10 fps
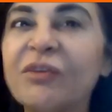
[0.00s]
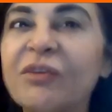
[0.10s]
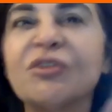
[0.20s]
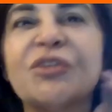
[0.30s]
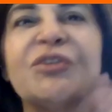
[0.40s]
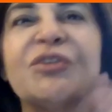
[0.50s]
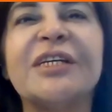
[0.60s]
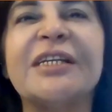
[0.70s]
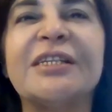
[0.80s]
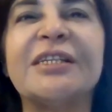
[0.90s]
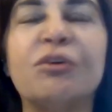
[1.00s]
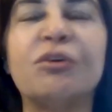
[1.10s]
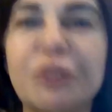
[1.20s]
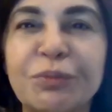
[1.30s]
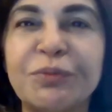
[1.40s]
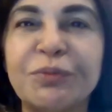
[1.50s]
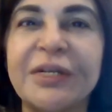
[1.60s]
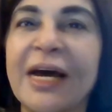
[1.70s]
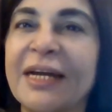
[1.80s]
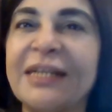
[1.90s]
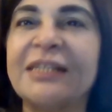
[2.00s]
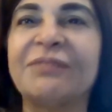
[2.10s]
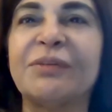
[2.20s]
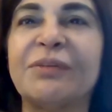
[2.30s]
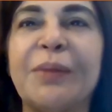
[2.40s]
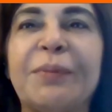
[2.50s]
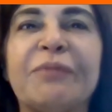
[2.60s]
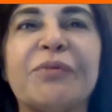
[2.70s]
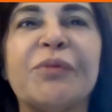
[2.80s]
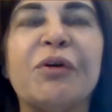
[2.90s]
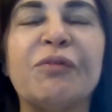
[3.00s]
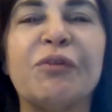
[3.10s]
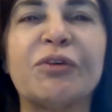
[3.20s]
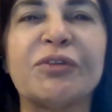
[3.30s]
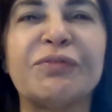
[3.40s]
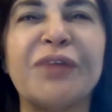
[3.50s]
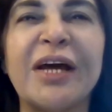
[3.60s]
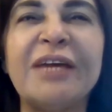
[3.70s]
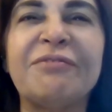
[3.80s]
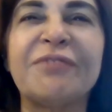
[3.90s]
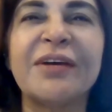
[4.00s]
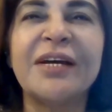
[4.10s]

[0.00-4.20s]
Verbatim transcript: talk show series Gupshup Diaries with people from all walks of life,